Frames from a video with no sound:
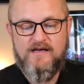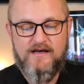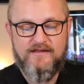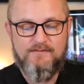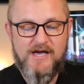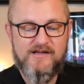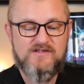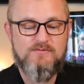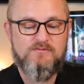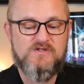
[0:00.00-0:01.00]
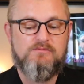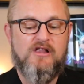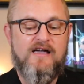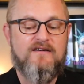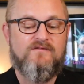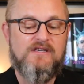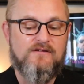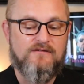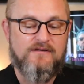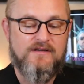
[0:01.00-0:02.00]
The maximum supply of
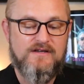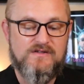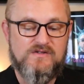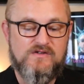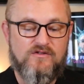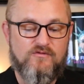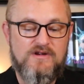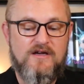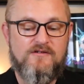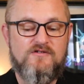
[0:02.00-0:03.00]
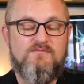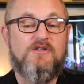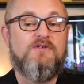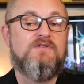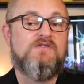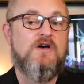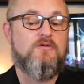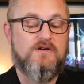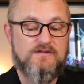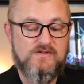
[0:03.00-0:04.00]
Yield is 300 million
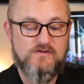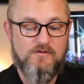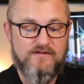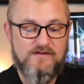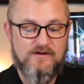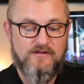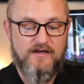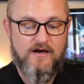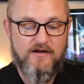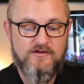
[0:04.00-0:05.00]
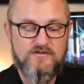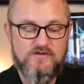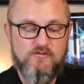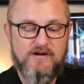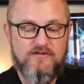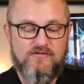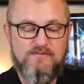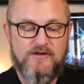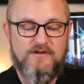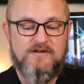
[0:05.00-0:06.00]
tokens, with nearly 123
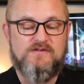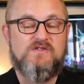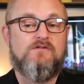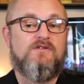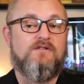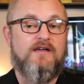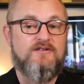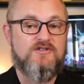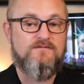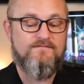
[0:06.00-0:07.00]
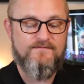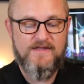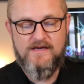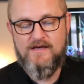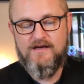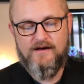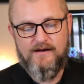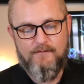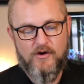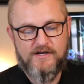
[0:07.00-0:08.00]
million in circulation.
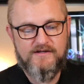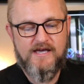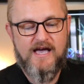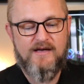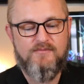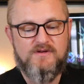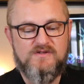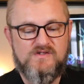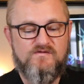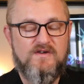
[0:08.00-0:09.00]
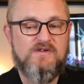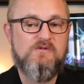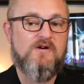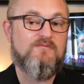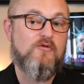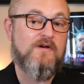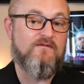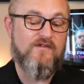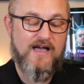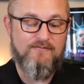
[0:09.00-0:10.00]
Market cap is
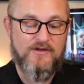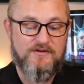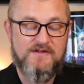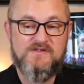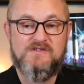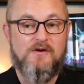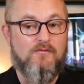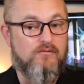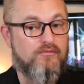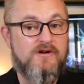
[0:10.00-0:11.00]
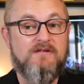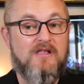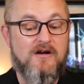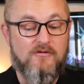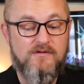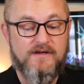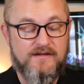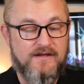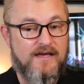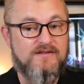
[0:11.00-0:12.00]
51.5 million, so pretty low,
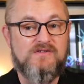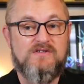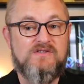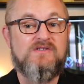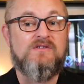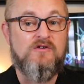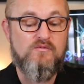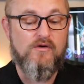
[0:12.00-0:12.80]
as this is a new